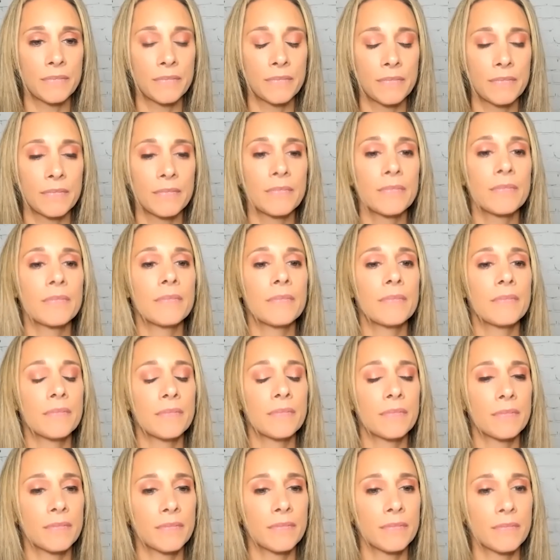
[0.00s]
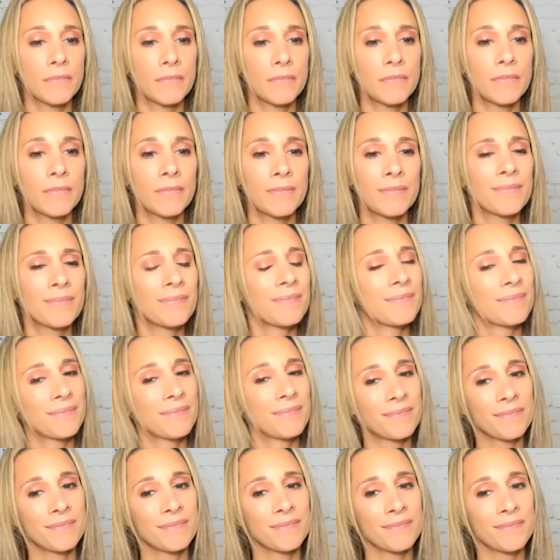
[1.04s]

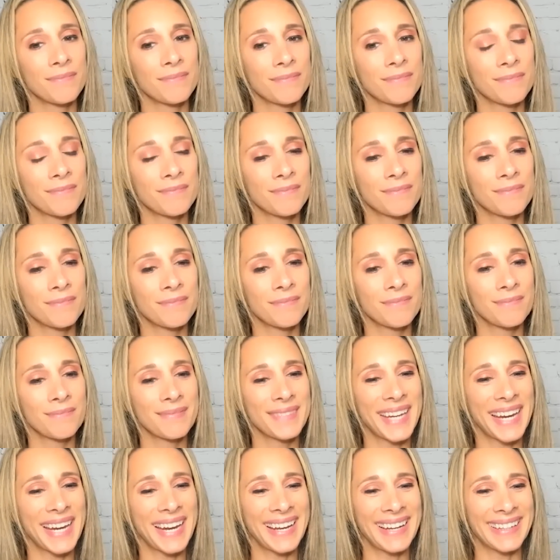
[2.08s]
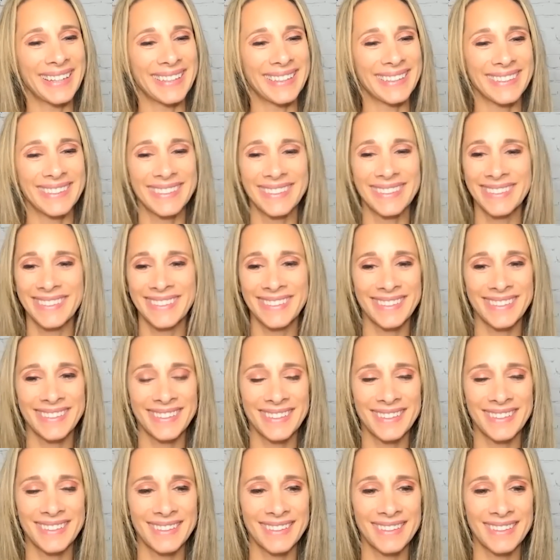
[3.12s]

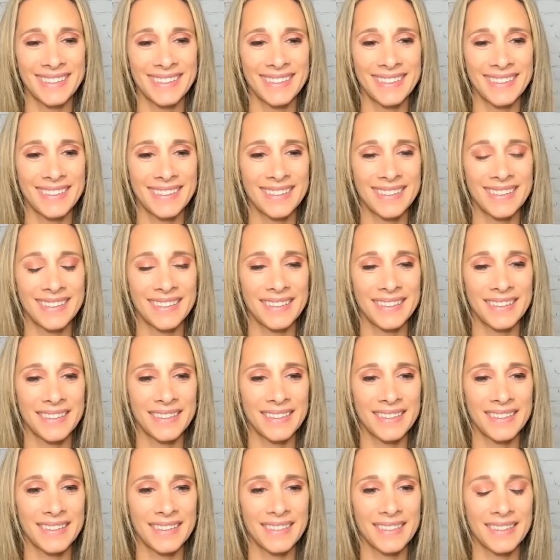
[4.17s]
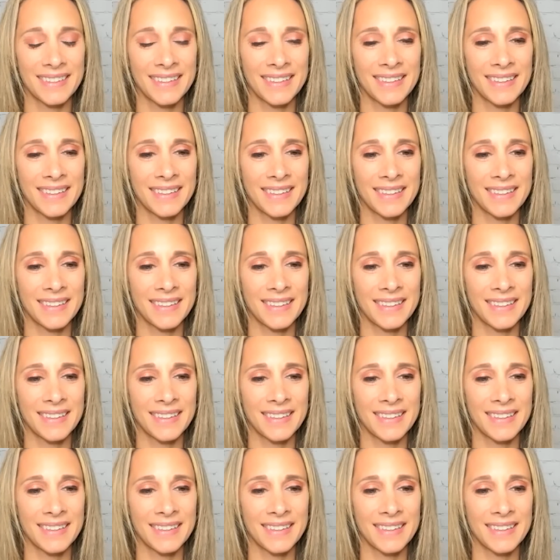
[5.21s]
(not speaking)